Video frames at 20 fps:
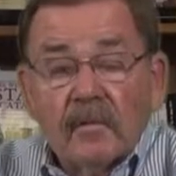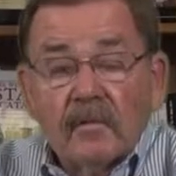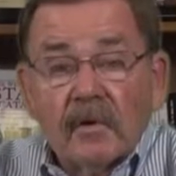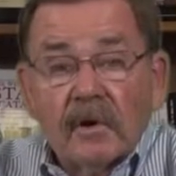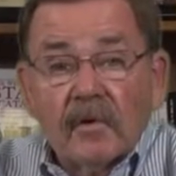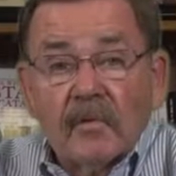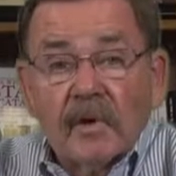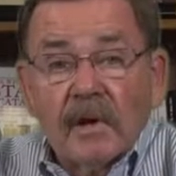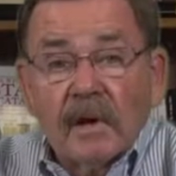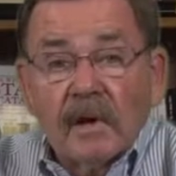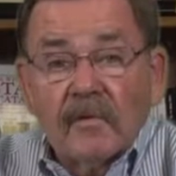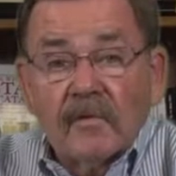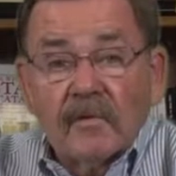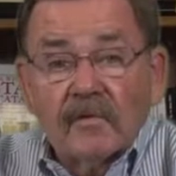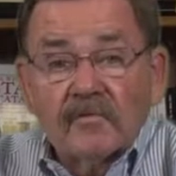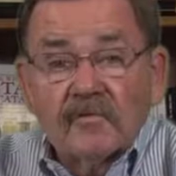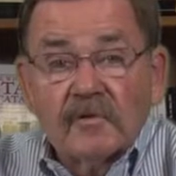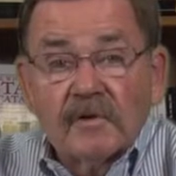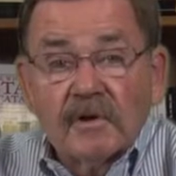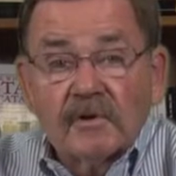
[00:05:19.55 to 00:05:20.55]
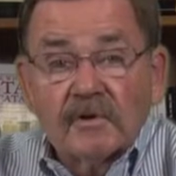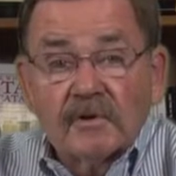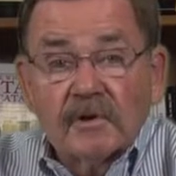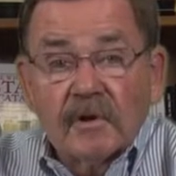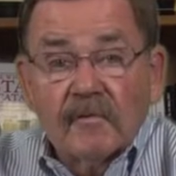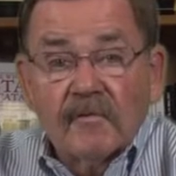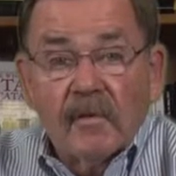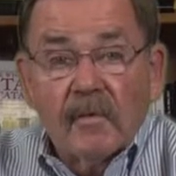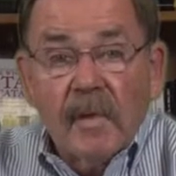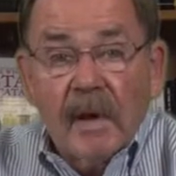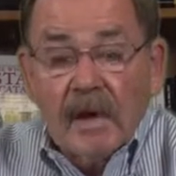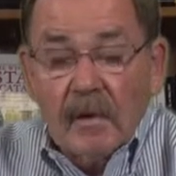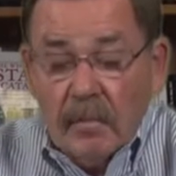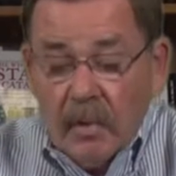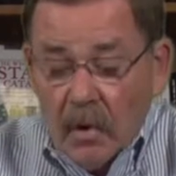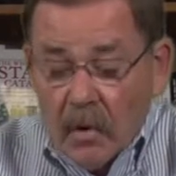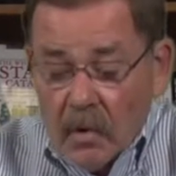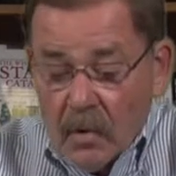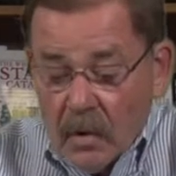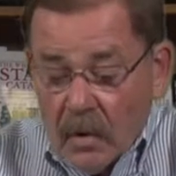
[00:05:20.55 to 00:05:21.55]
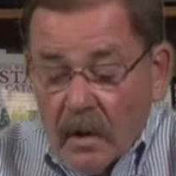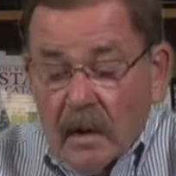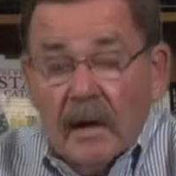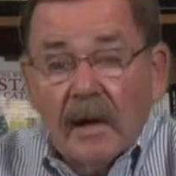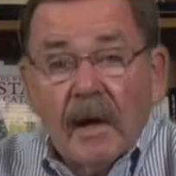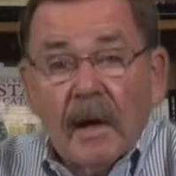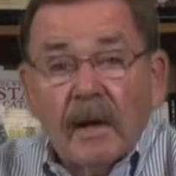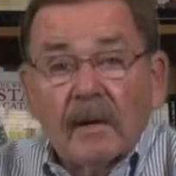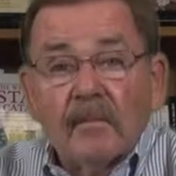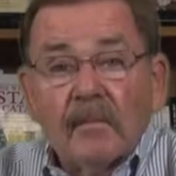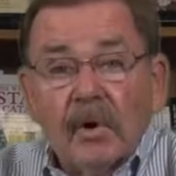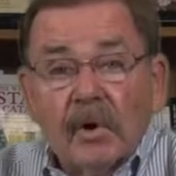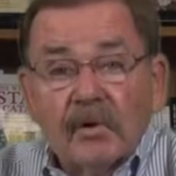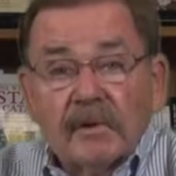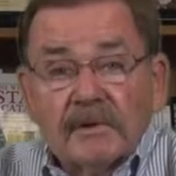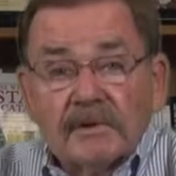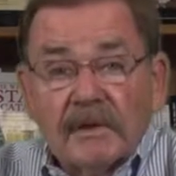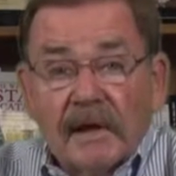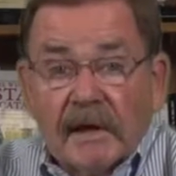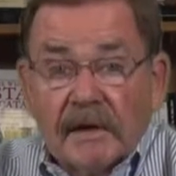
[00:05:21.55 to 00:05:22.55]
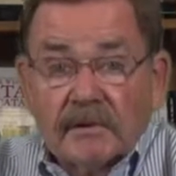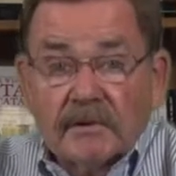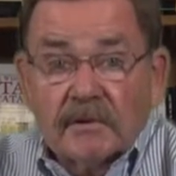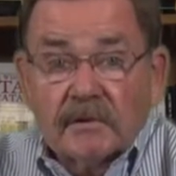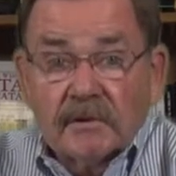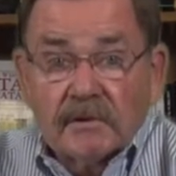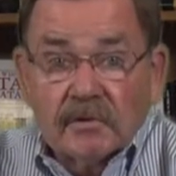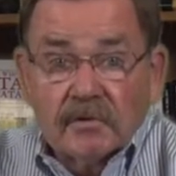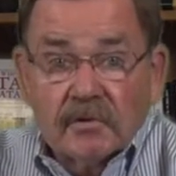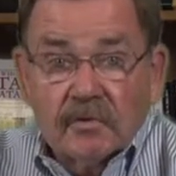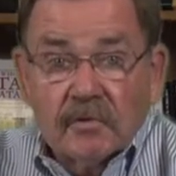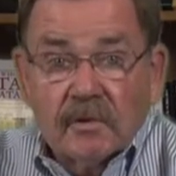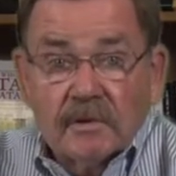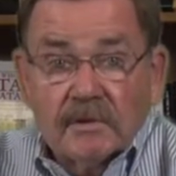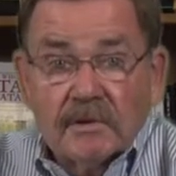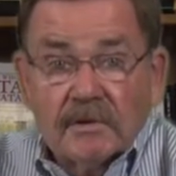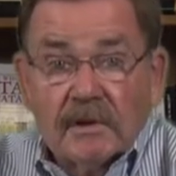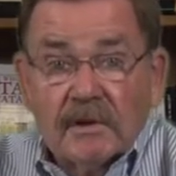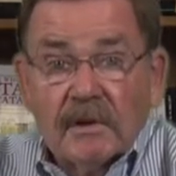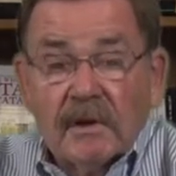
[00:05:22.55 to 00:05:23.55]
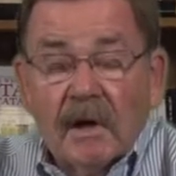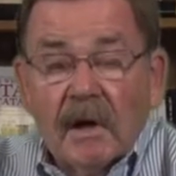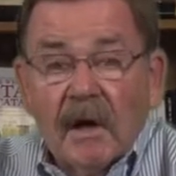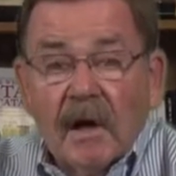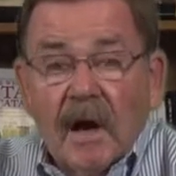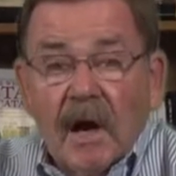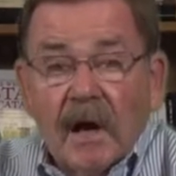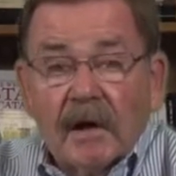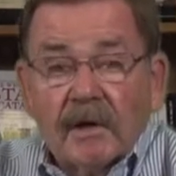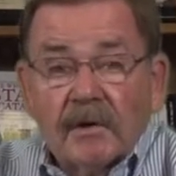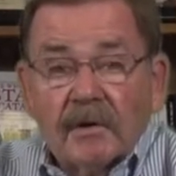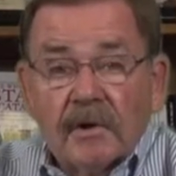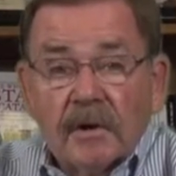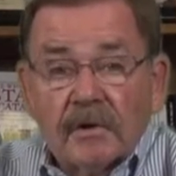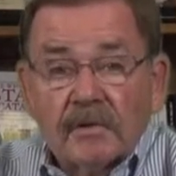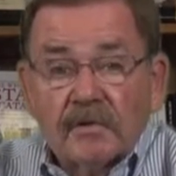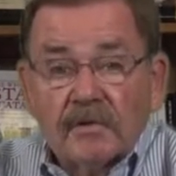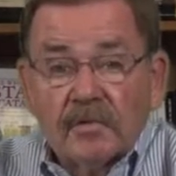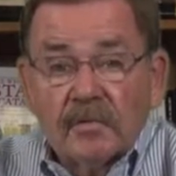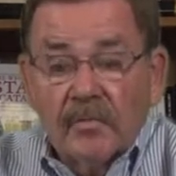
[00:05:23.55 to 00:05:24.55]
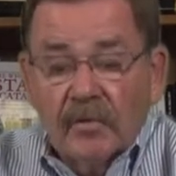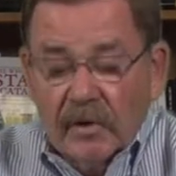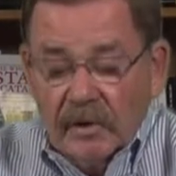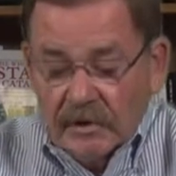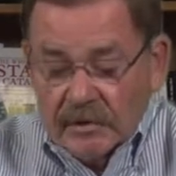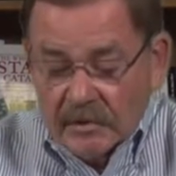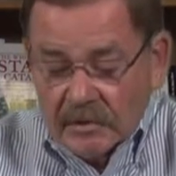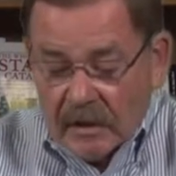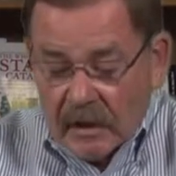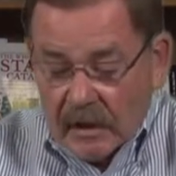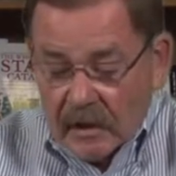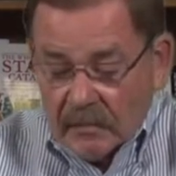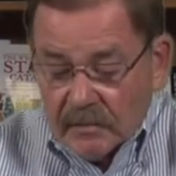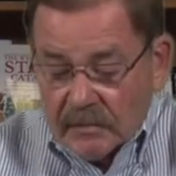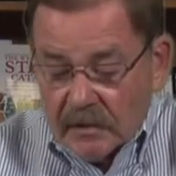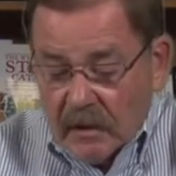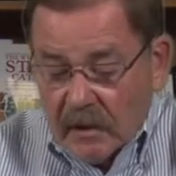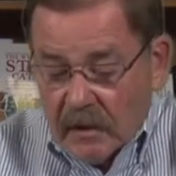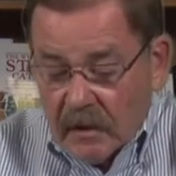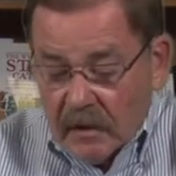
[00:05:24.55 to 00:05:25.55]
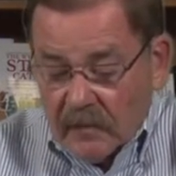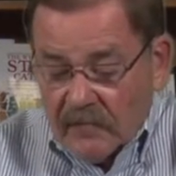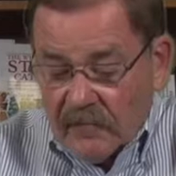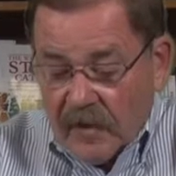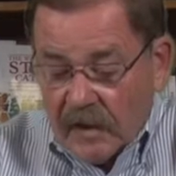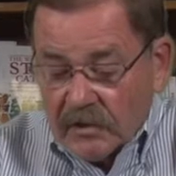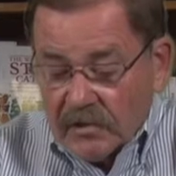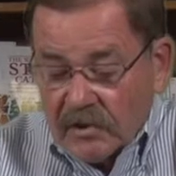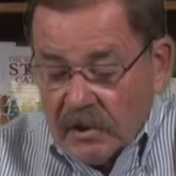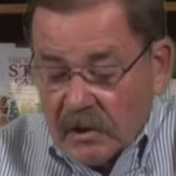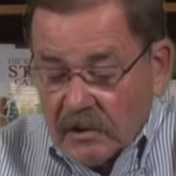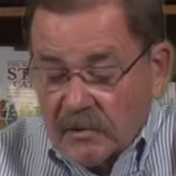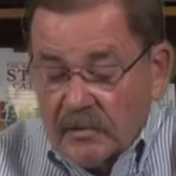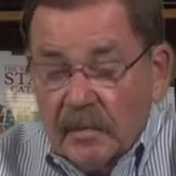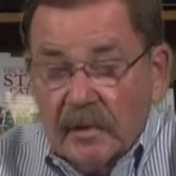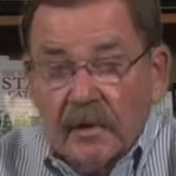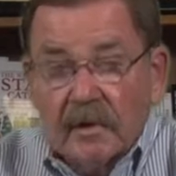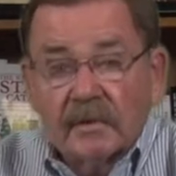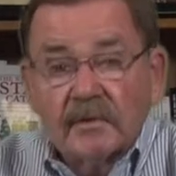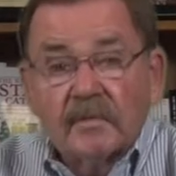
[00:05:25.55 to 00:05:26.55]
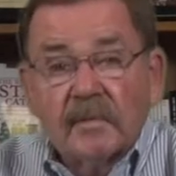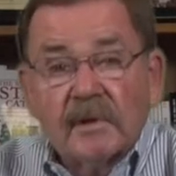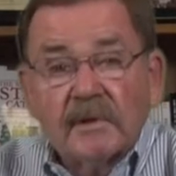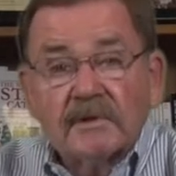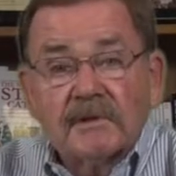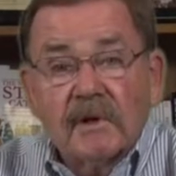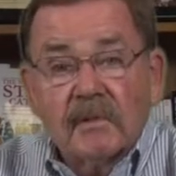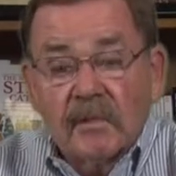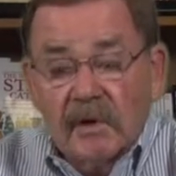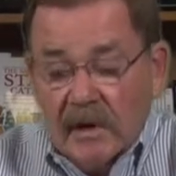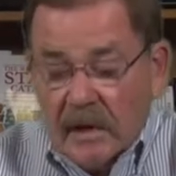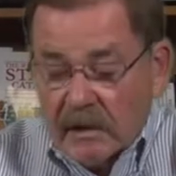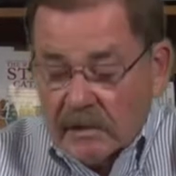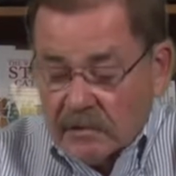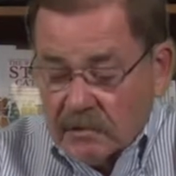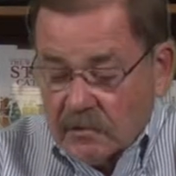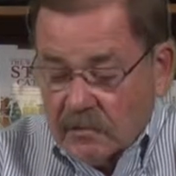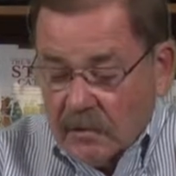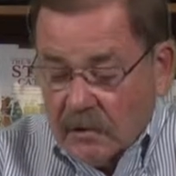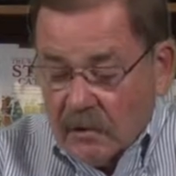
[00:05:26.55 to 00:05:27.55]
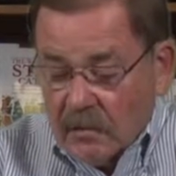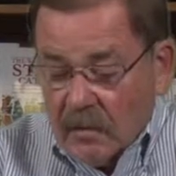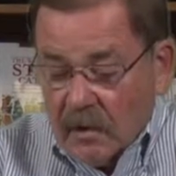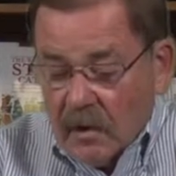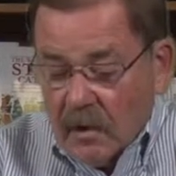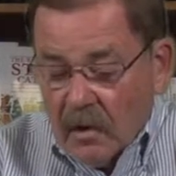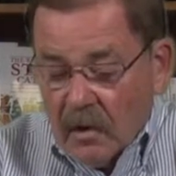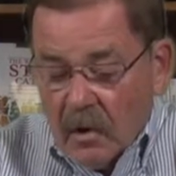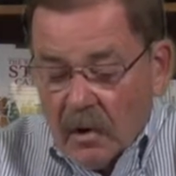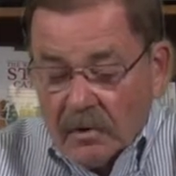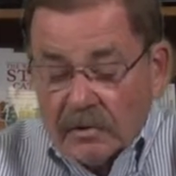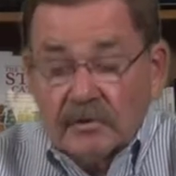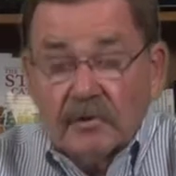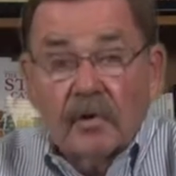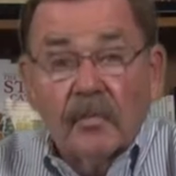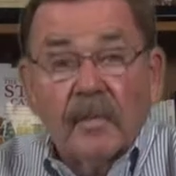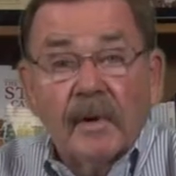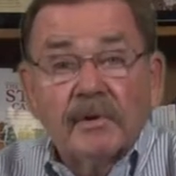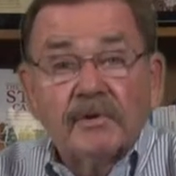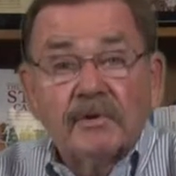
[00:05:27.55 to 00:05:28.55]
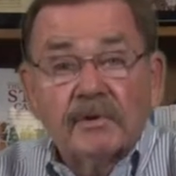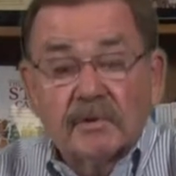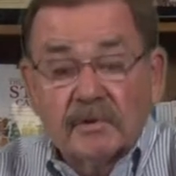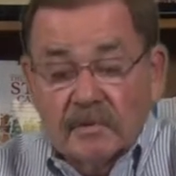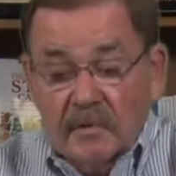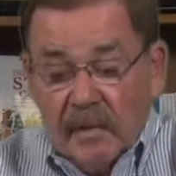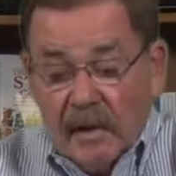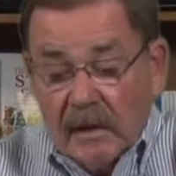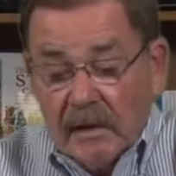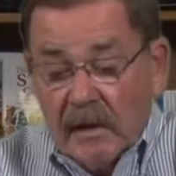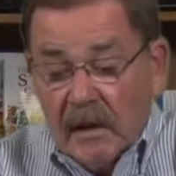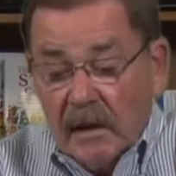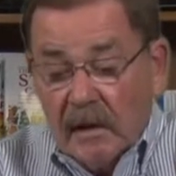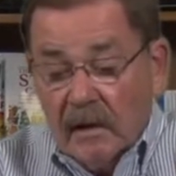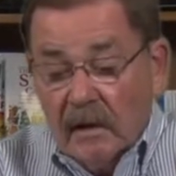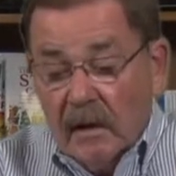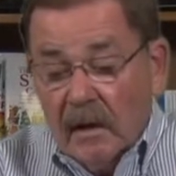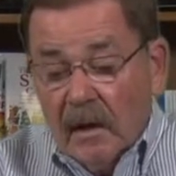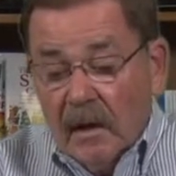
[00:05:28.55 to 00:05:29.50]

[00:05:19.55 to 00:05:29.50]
where we have the tradition of the Maypole and Morris dancers, as you can see on it on two British stamps. In fact, Shakespeare's Midsummer Night's Dream also mentions May Day.